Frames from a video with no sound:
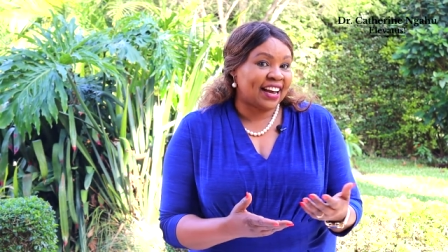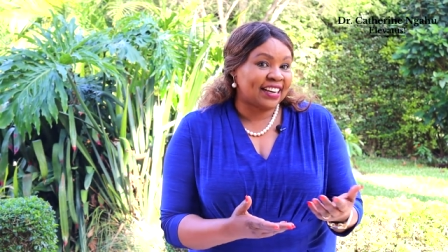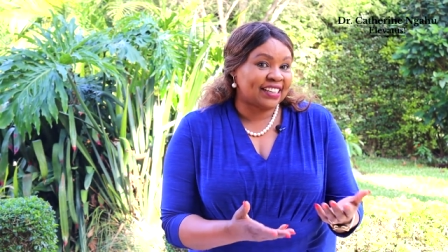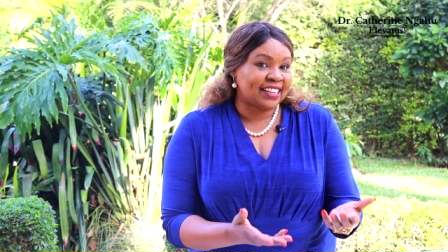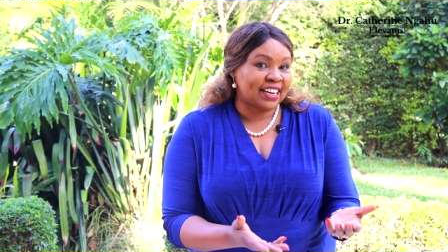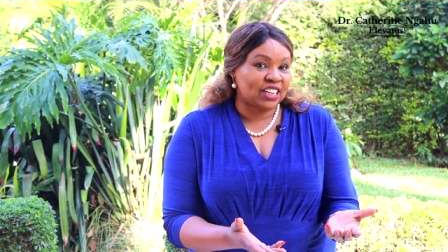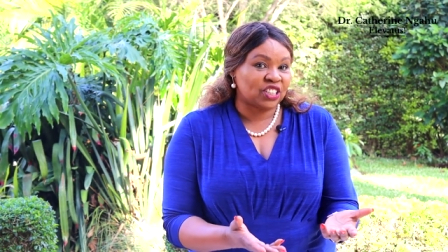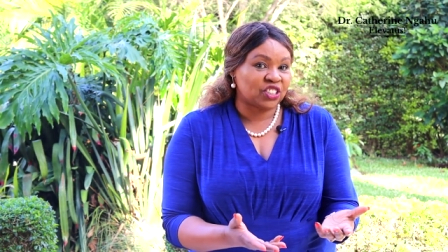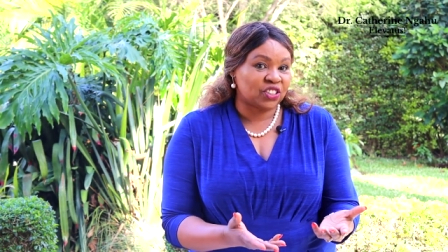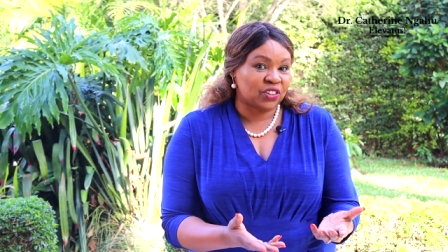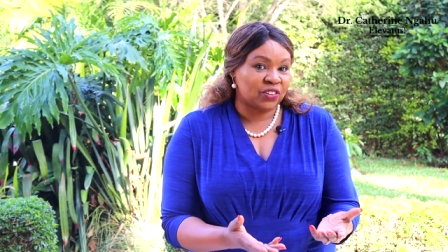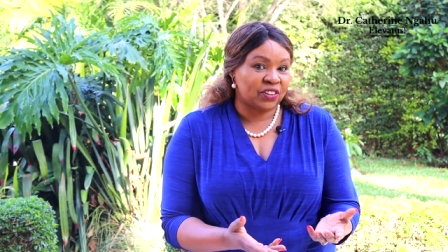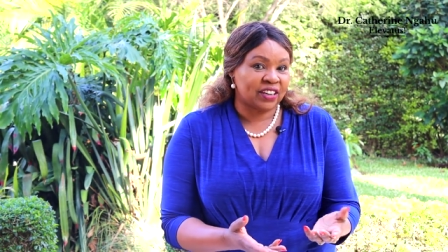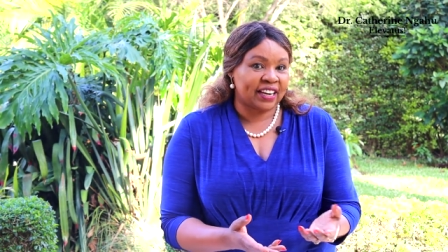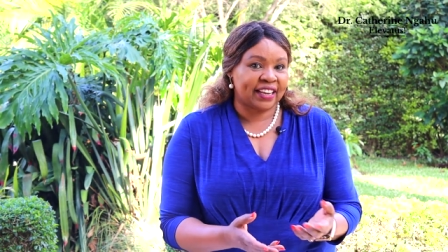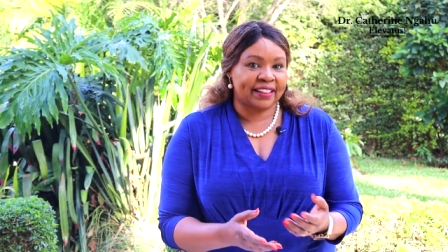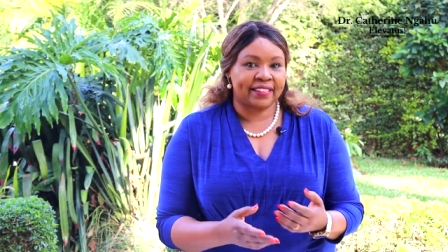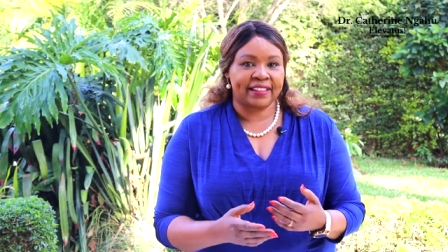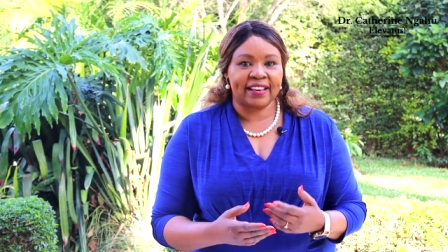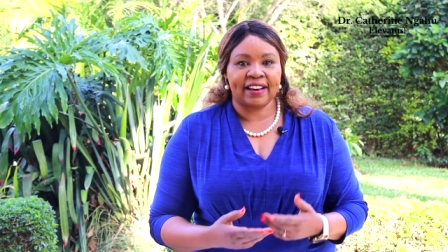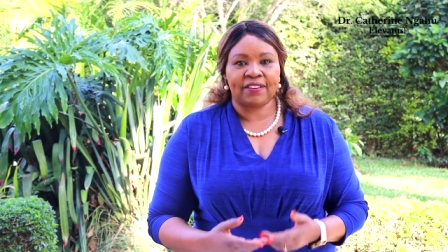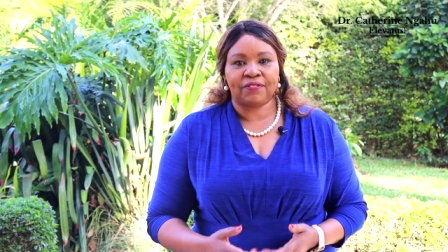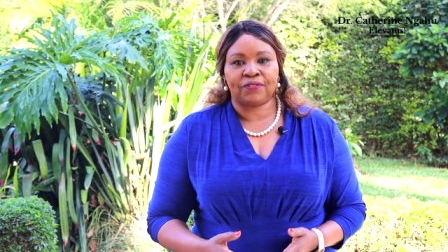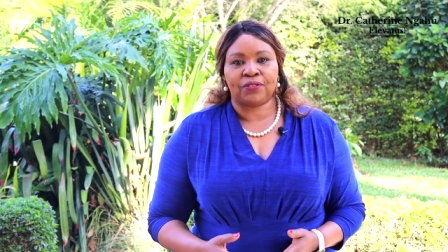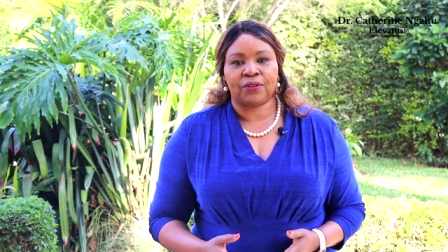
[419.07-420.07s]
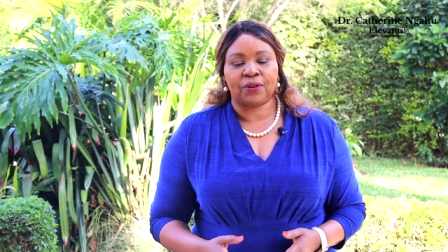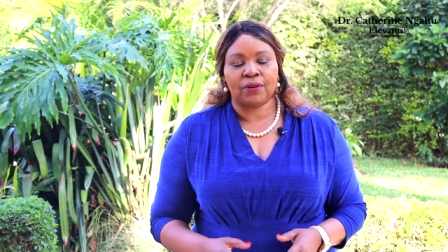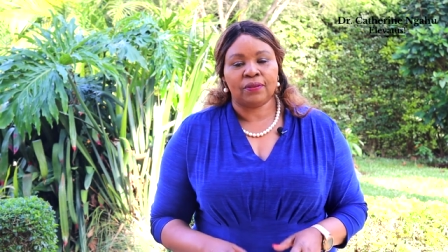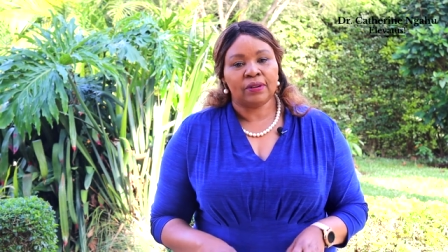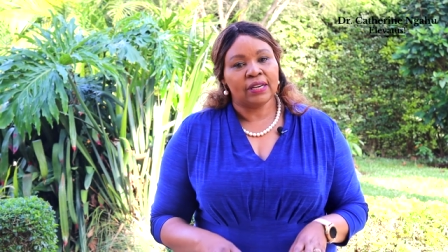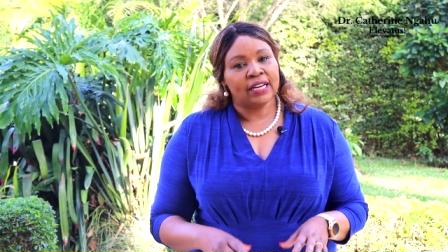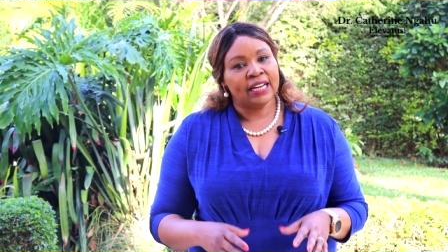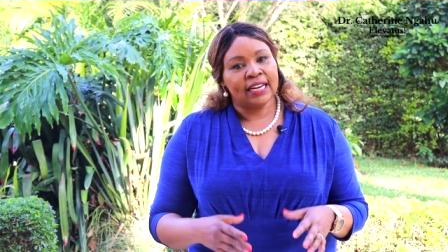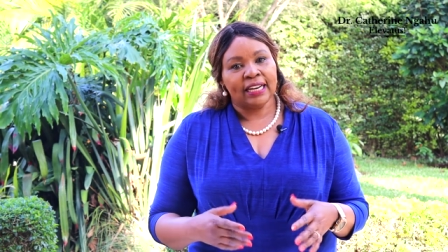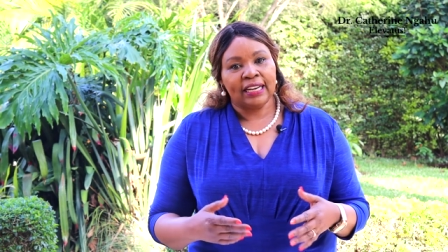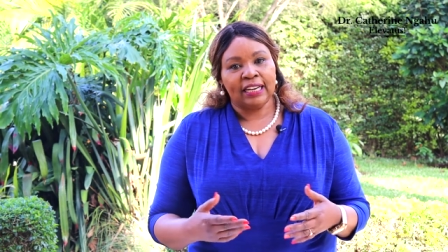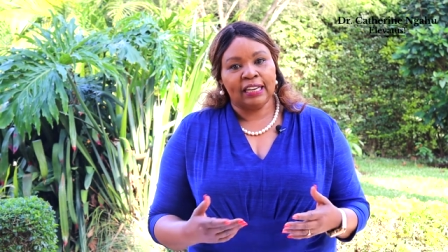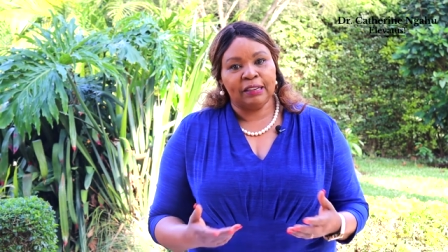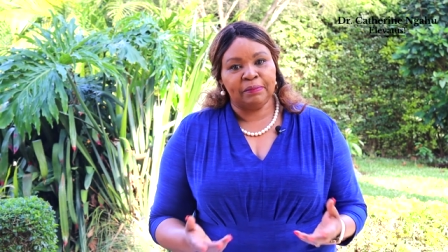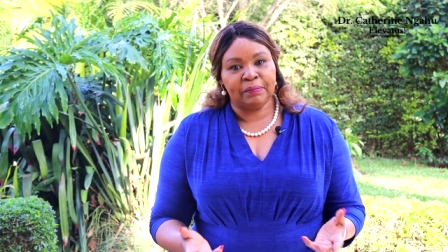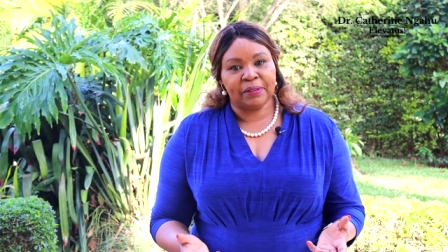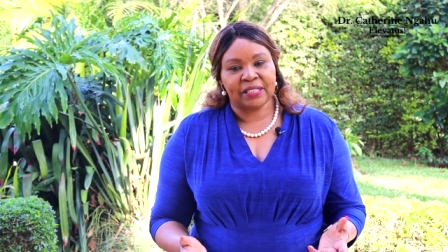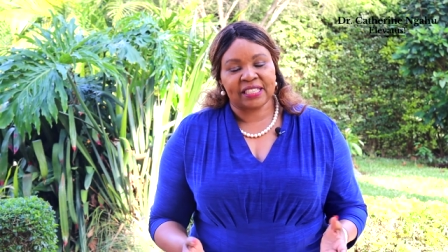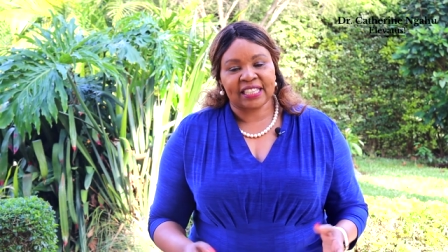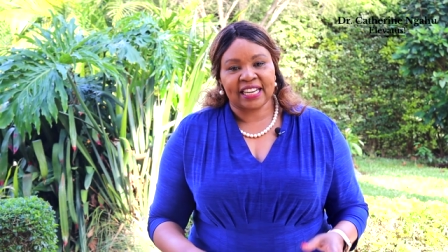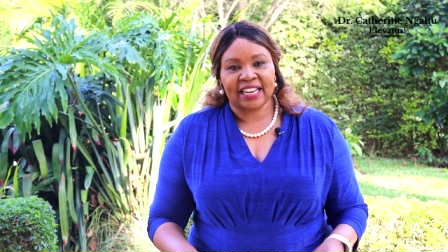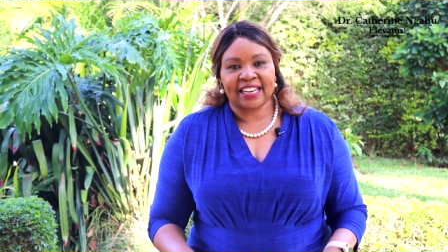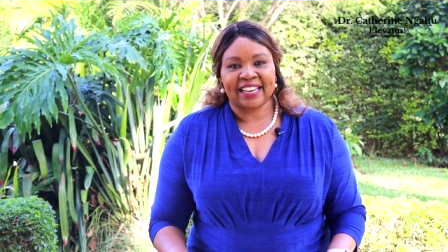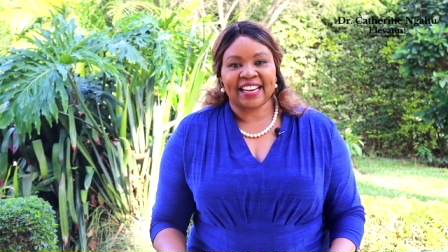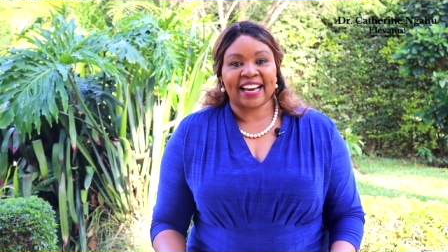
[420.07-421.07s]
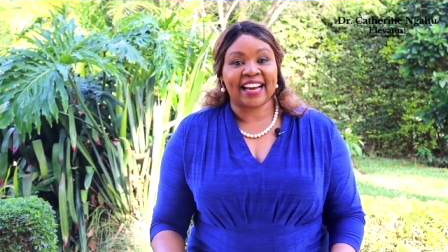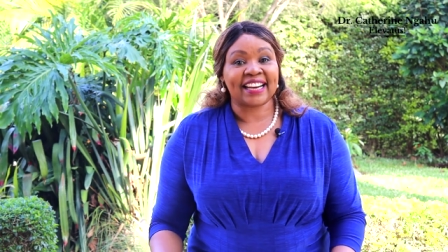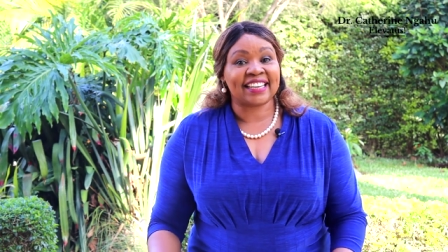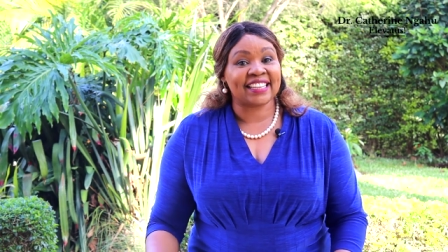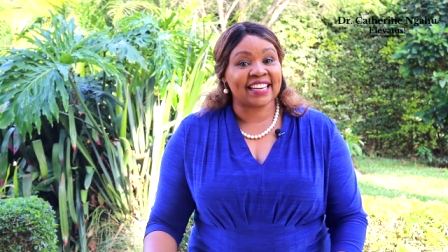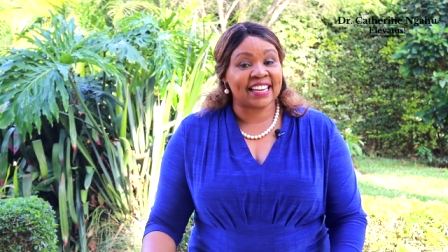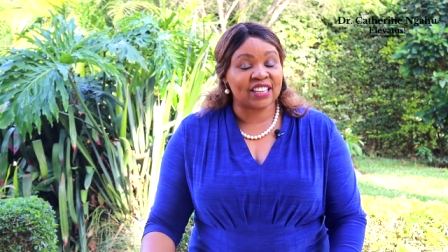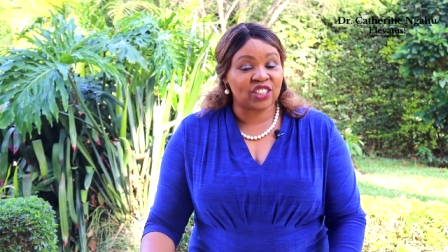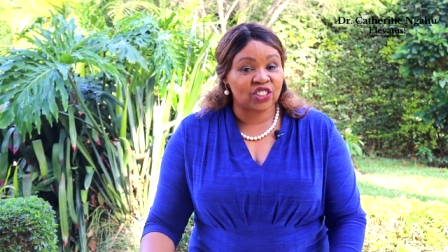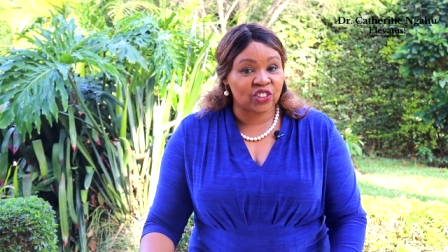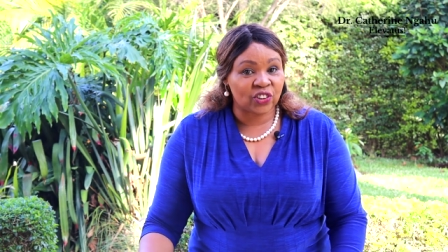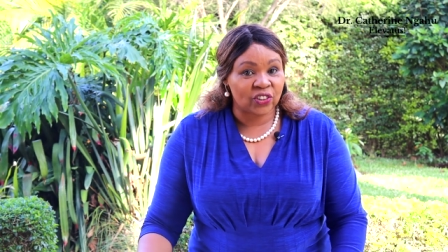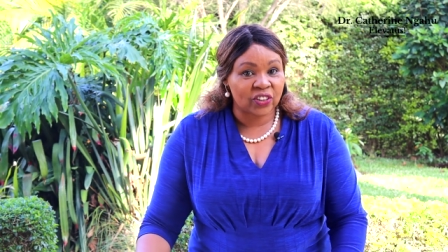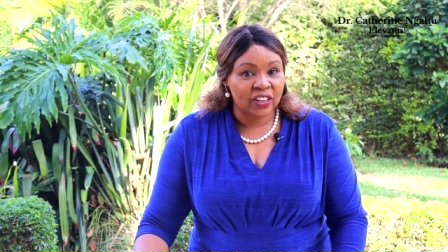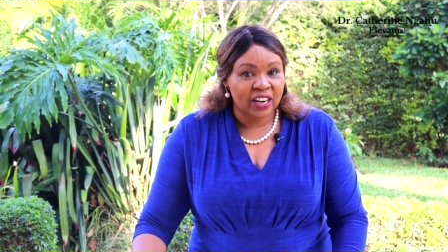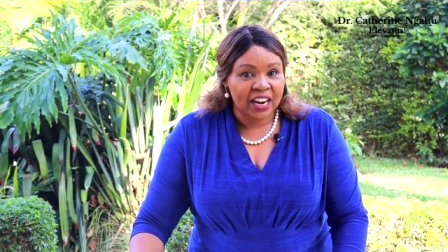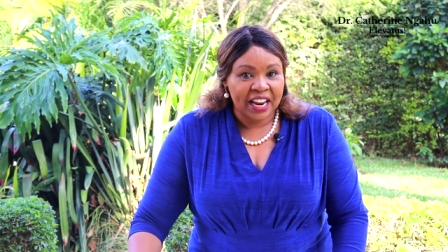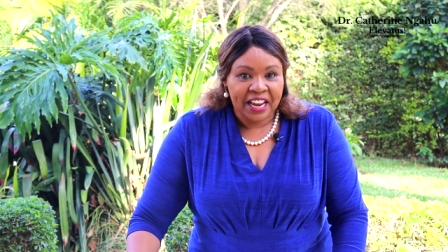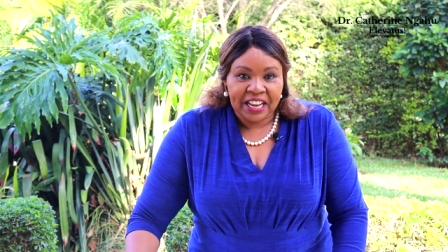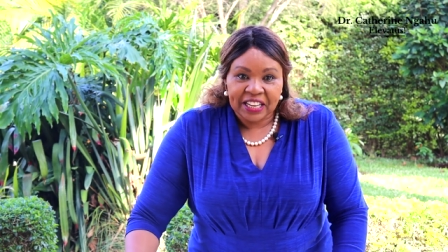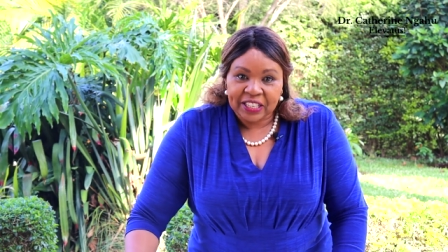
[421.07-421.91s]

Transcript: attention and therefore limited attention